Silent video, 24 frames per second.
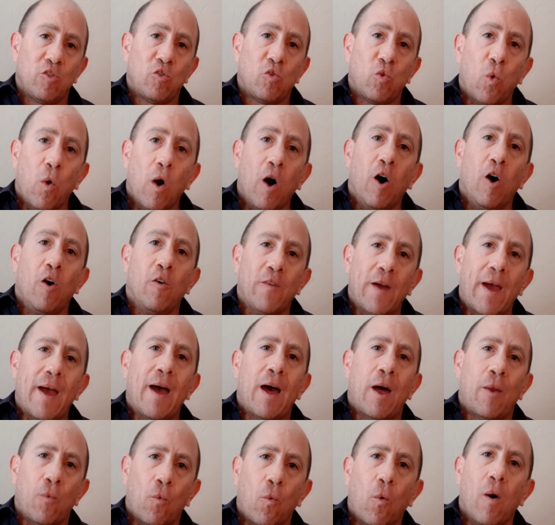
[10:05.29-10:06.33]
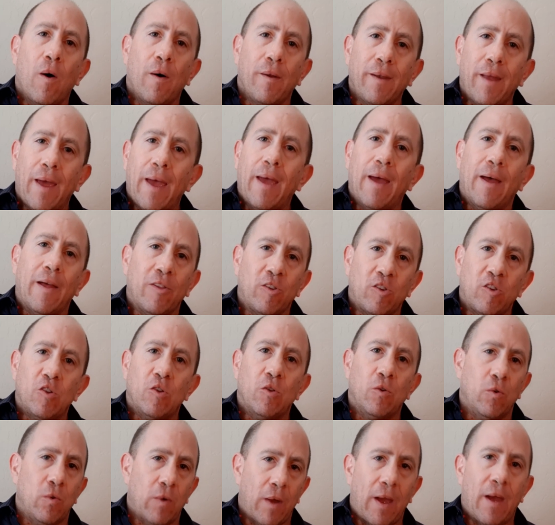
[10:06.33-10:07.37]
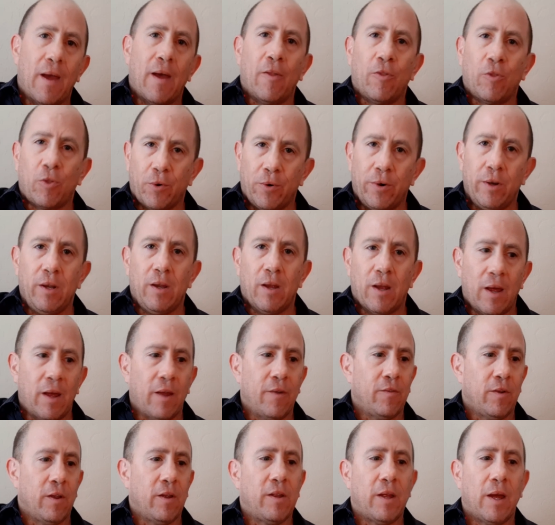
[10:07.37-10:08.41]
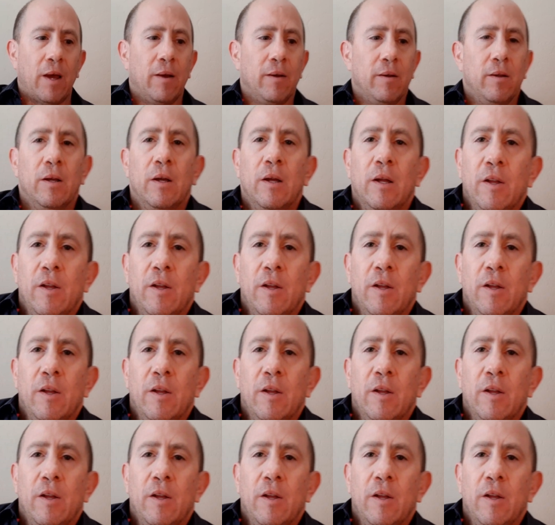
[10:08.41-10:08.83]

12 and 1 and 2 and 3 and yeah.